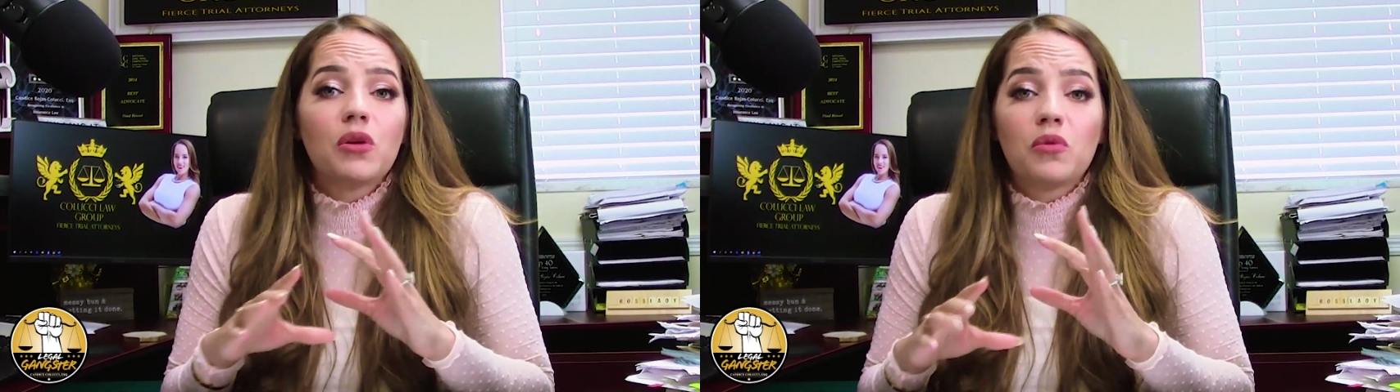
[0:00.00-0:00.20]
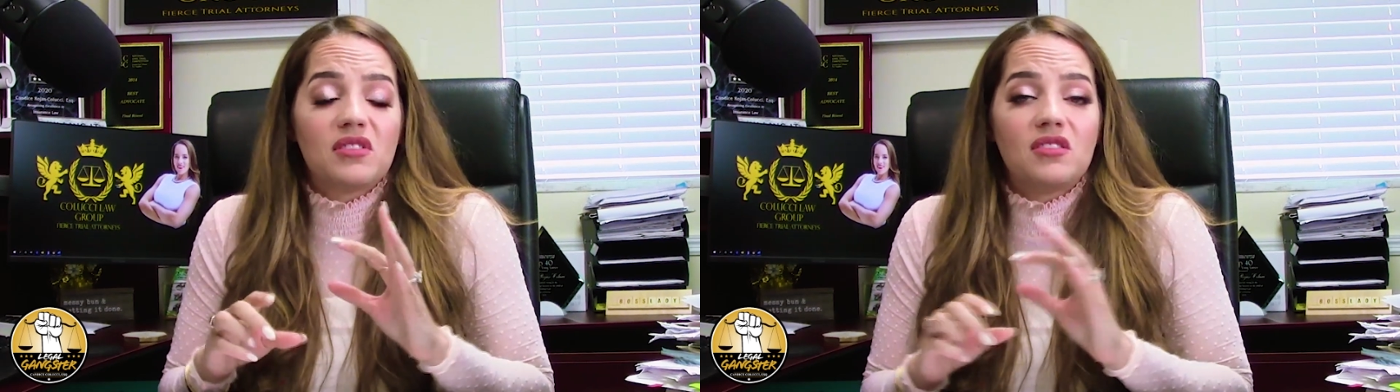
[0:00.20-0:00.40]

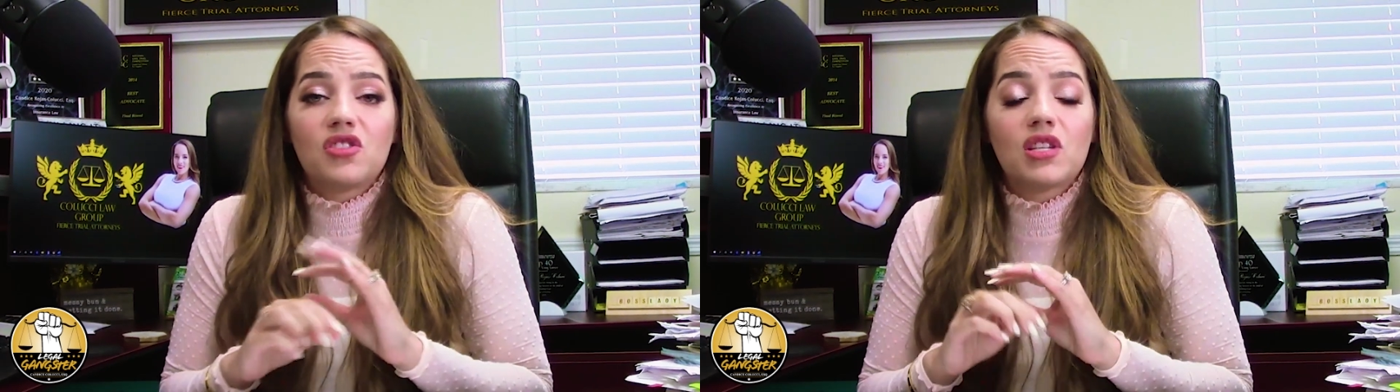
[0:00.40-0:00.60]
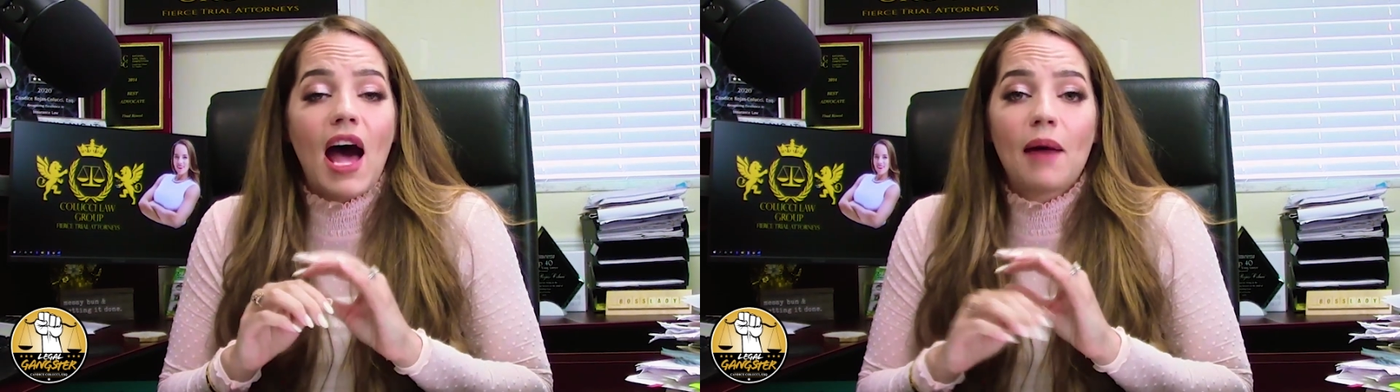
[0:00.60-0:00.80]
was
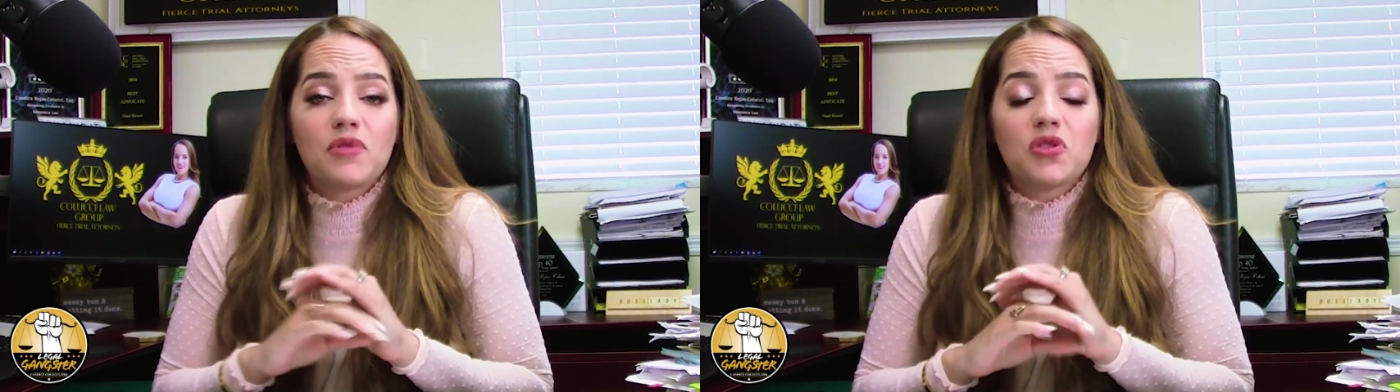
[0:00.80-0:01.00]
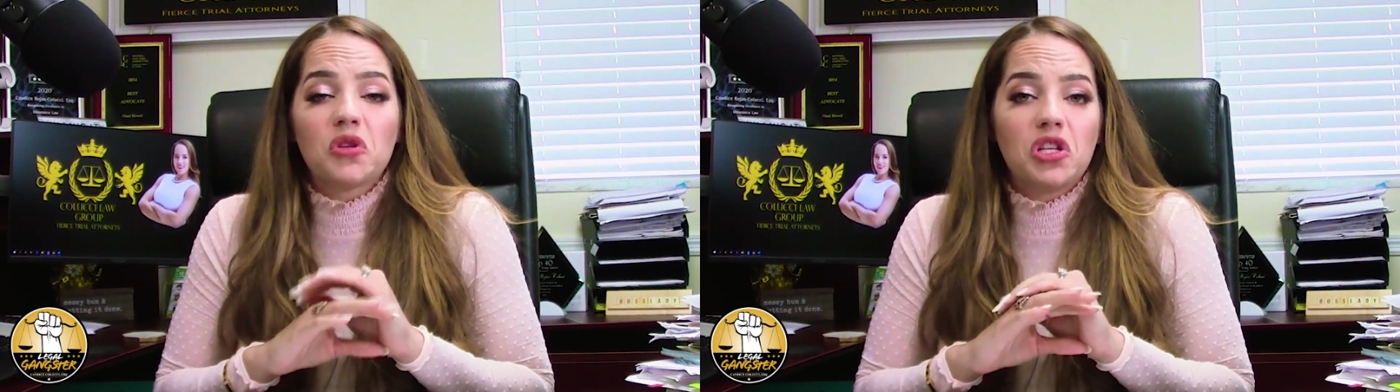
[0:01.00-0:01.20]
just
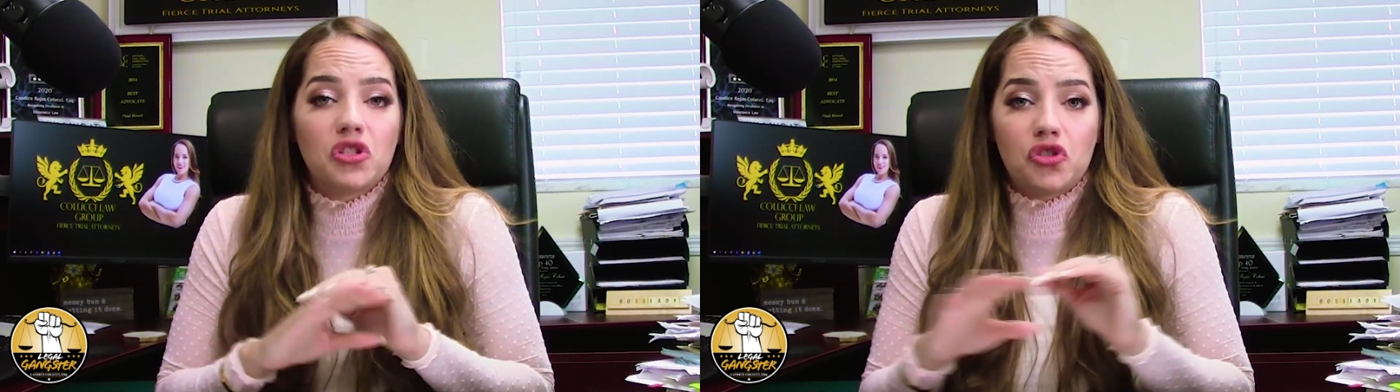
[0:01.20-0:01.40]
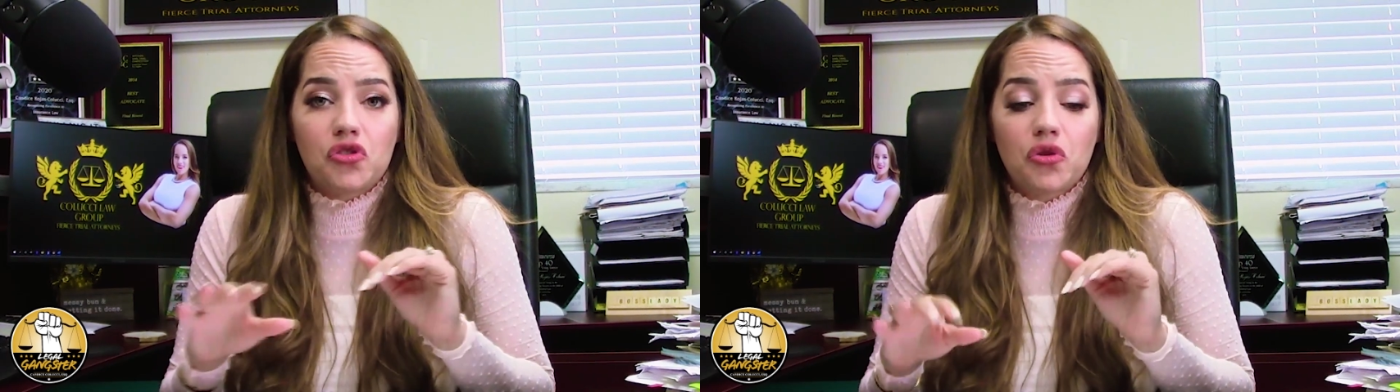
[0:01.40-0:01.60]
absolutely
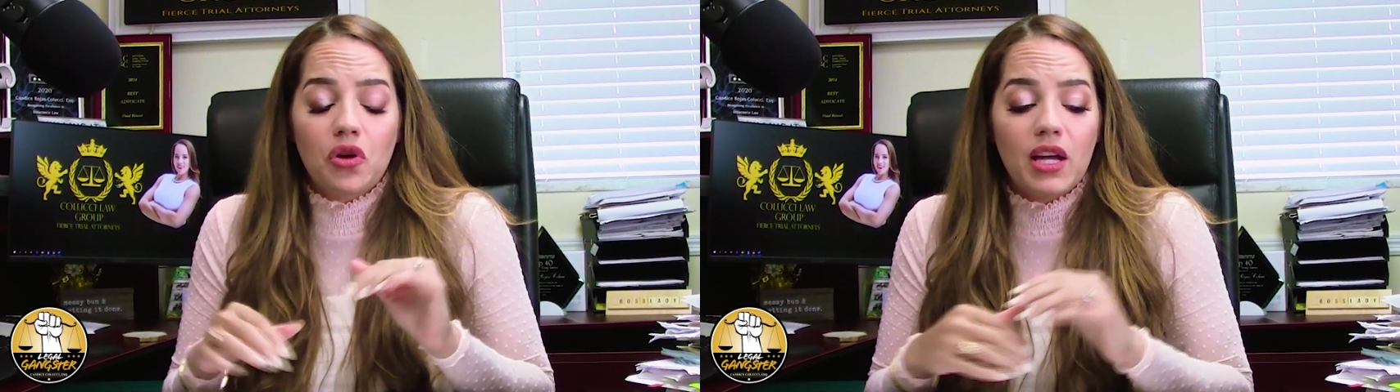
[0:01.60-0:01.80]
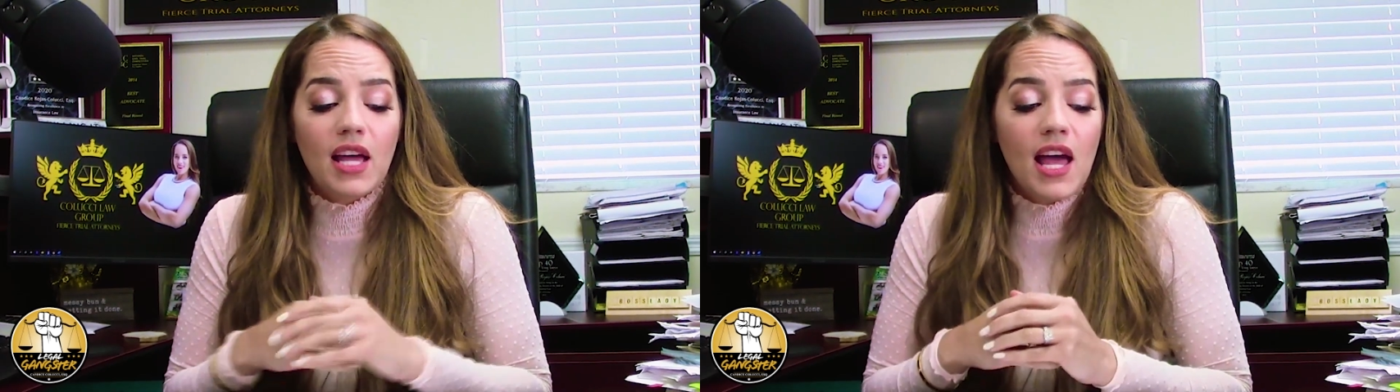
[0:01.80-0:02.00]

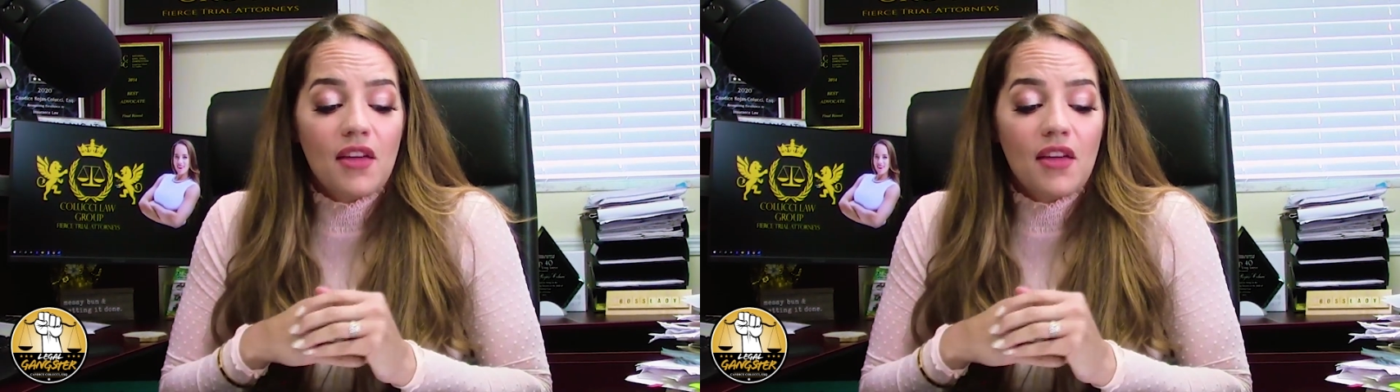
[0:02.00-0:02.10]
destroyed.